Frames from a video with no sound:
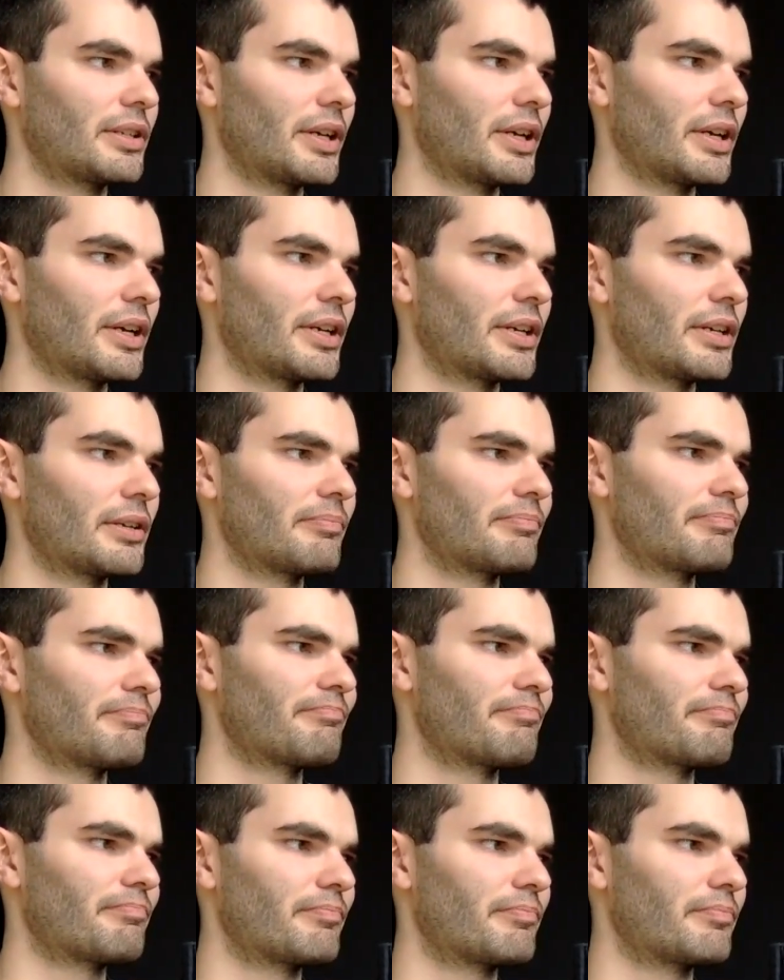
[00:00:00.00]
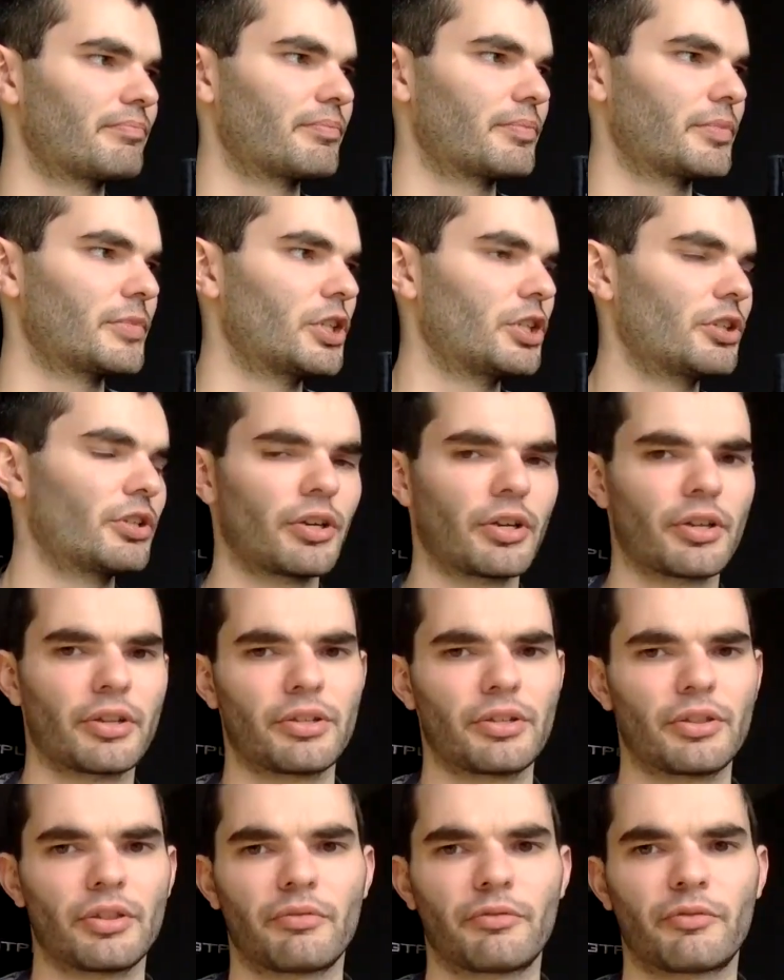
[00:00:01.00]
You know,
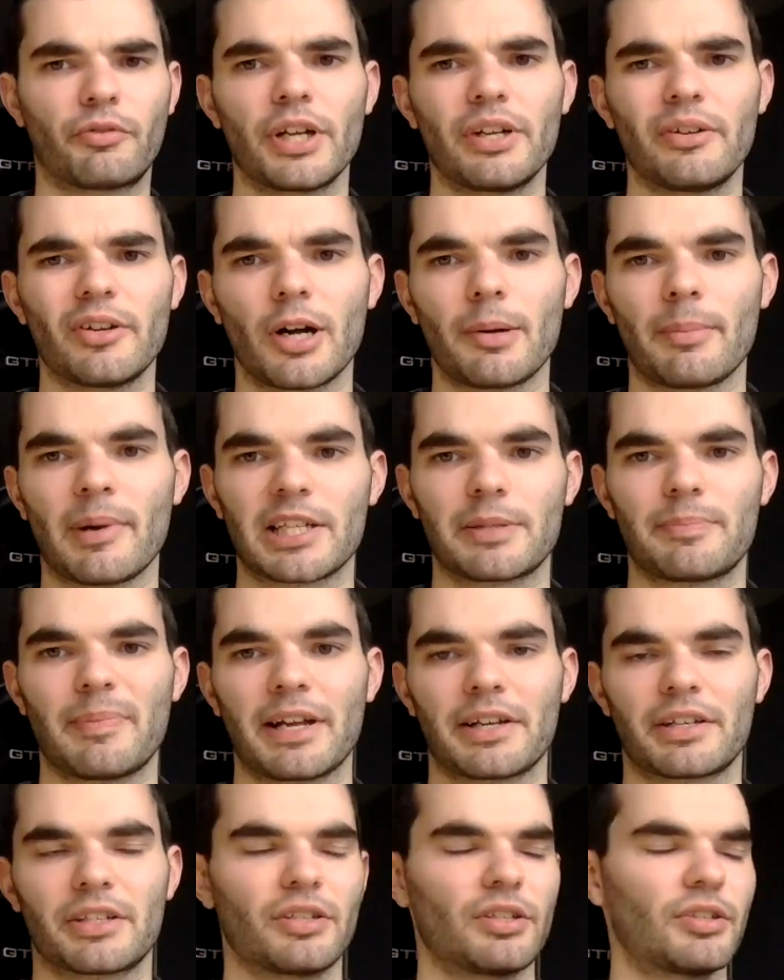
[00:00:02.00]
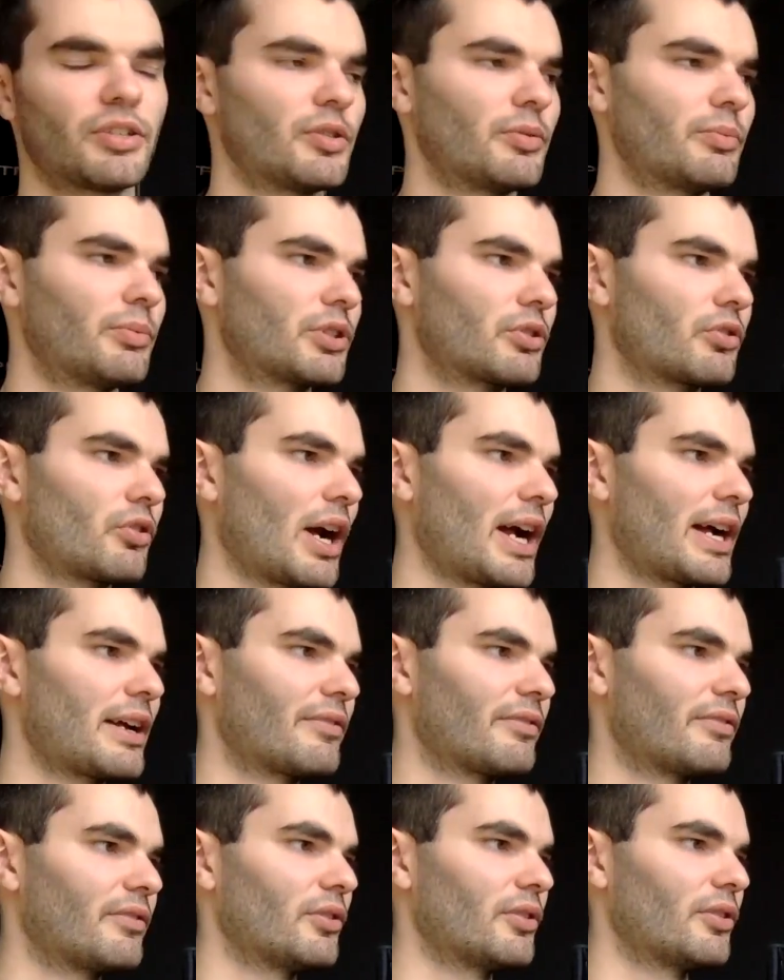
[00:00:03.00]
the free roam aspect too was great
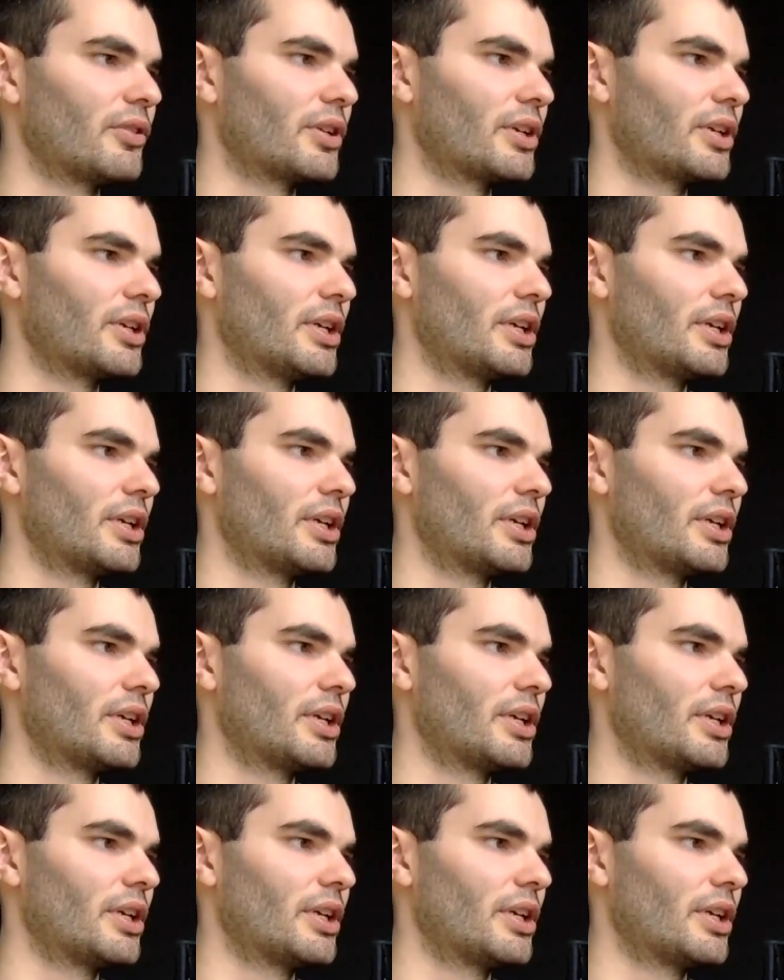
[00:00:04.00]
fun.